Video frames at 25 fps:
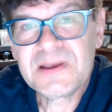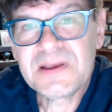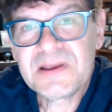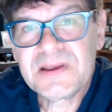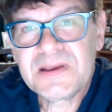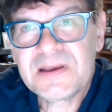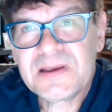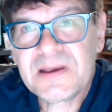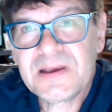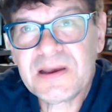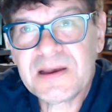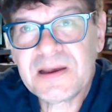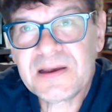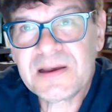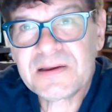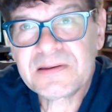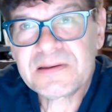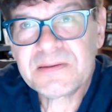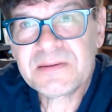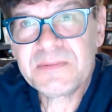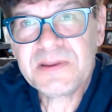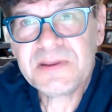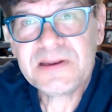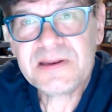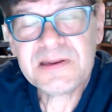uh,
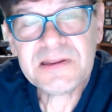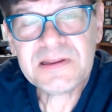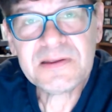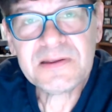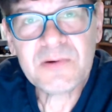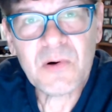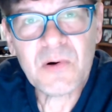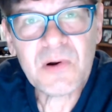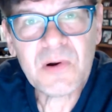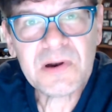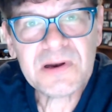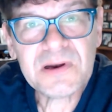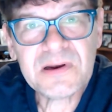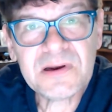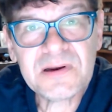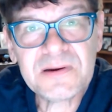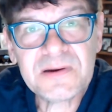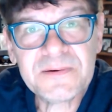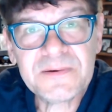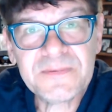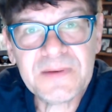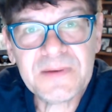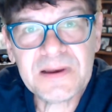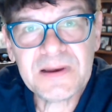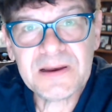community corner,
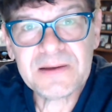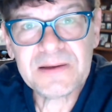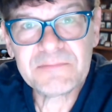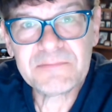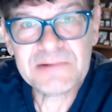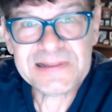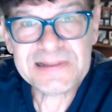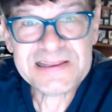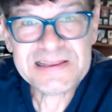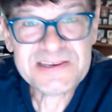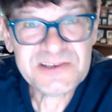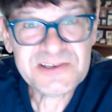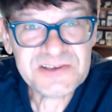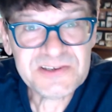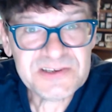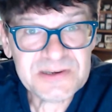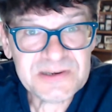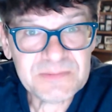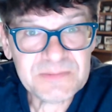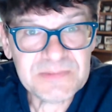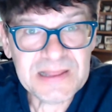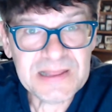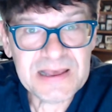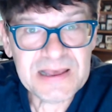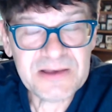uh,
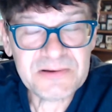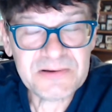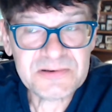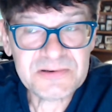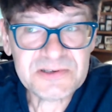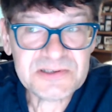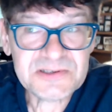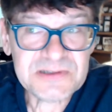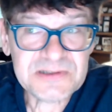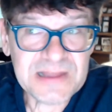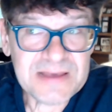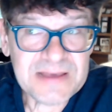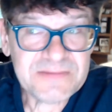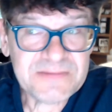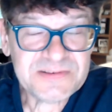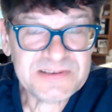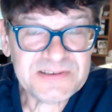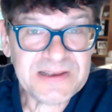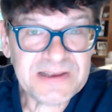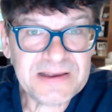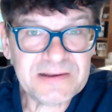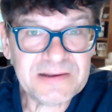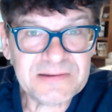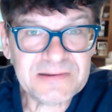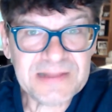relationship lounge,
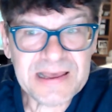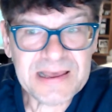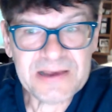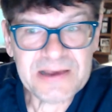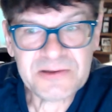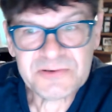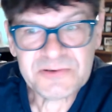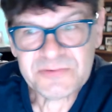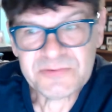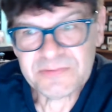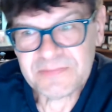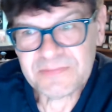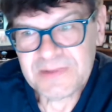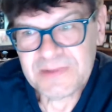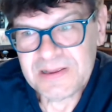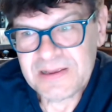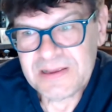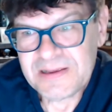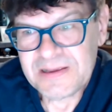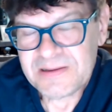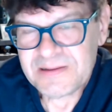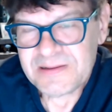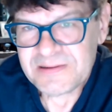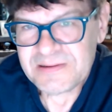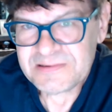lifestyle lounge.
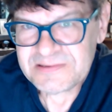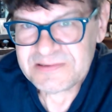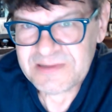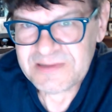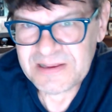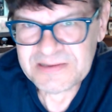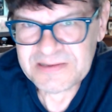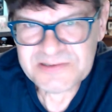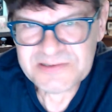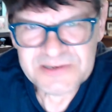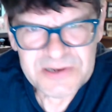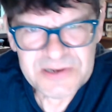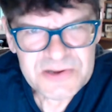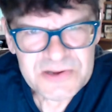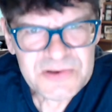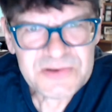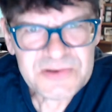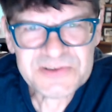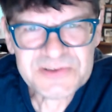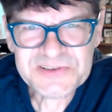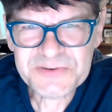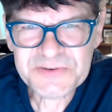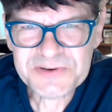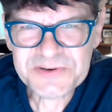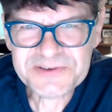It's, it's new,
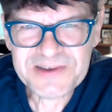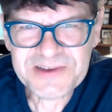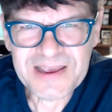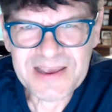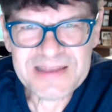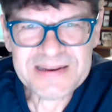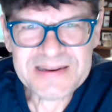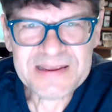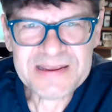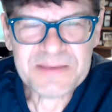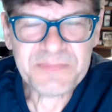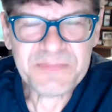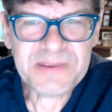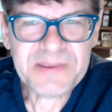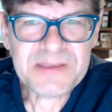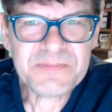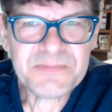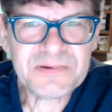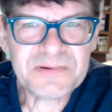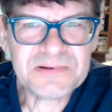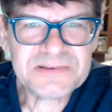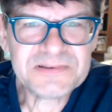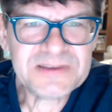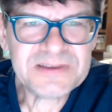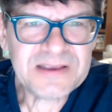so we're trying to get
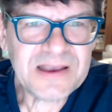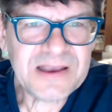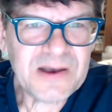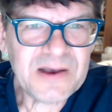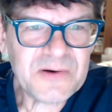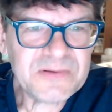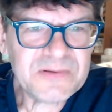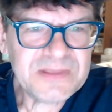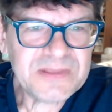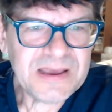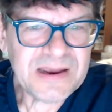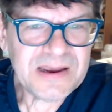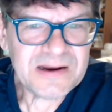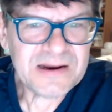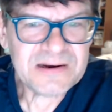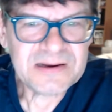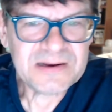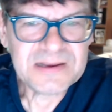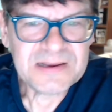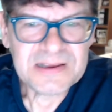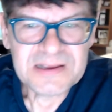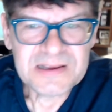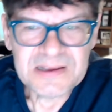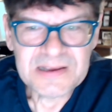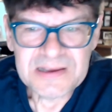people to go there.
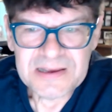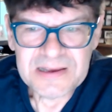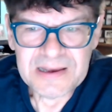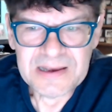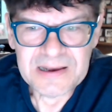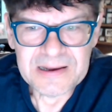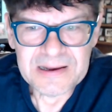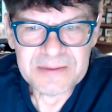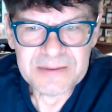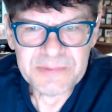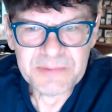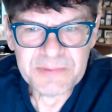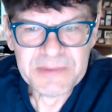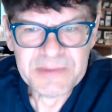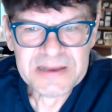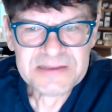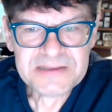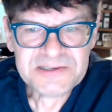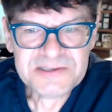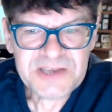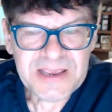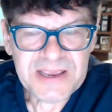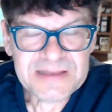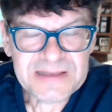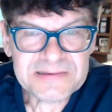Uh, but my
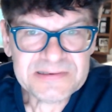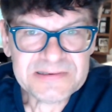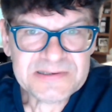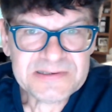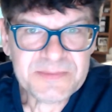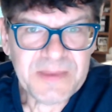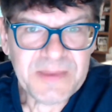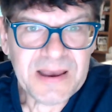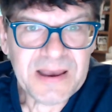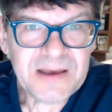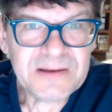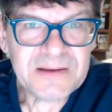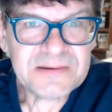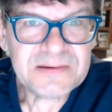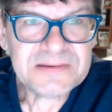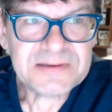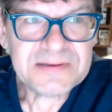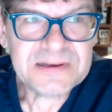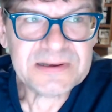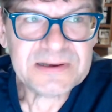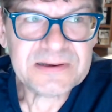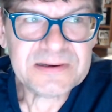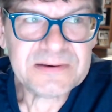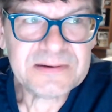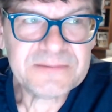channel is about
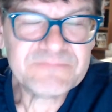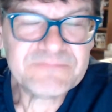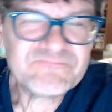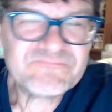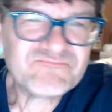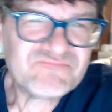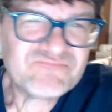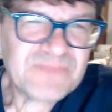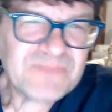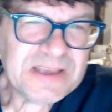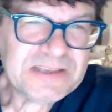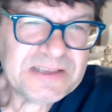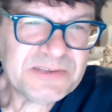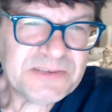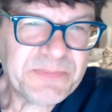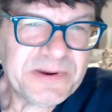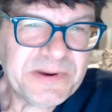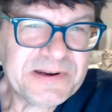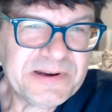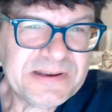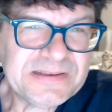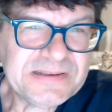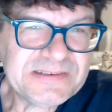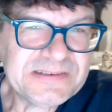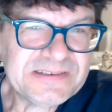um,
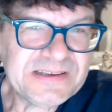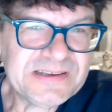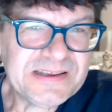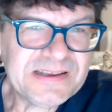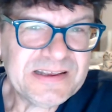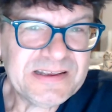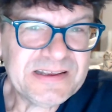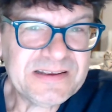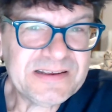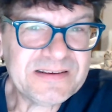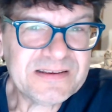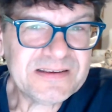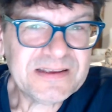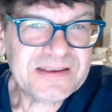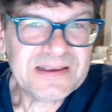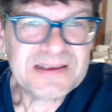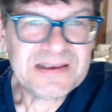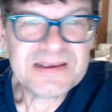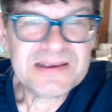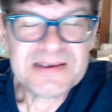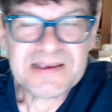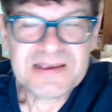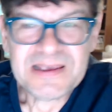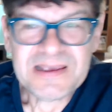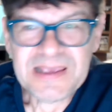experiencing
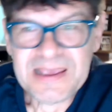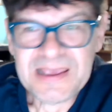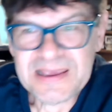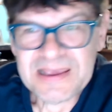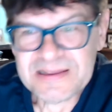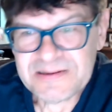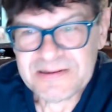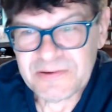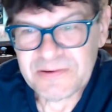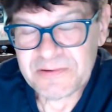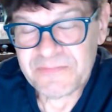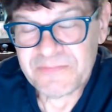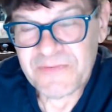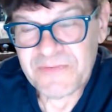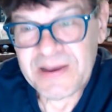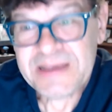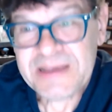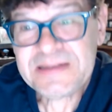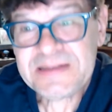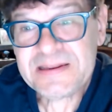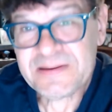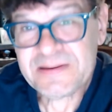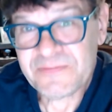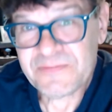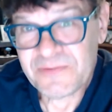and or
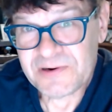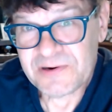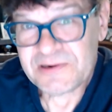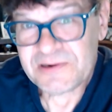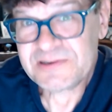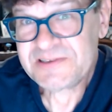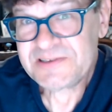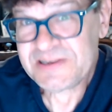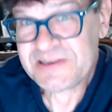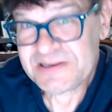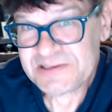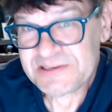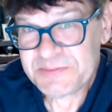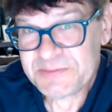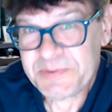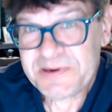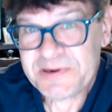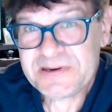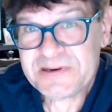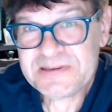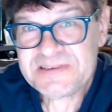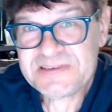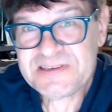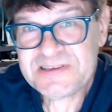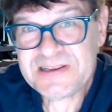finding first and
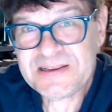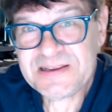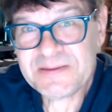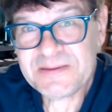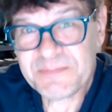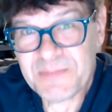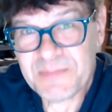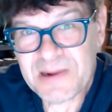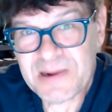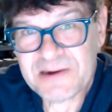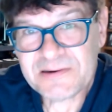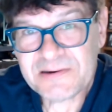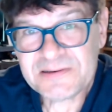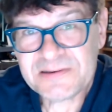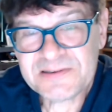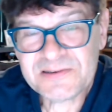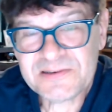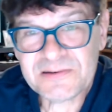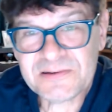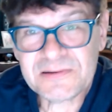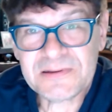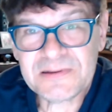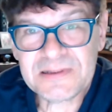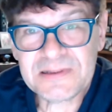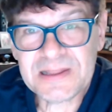experiencing
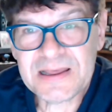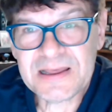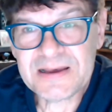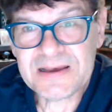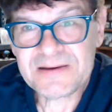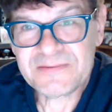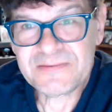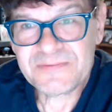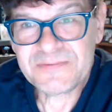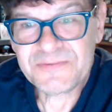marital love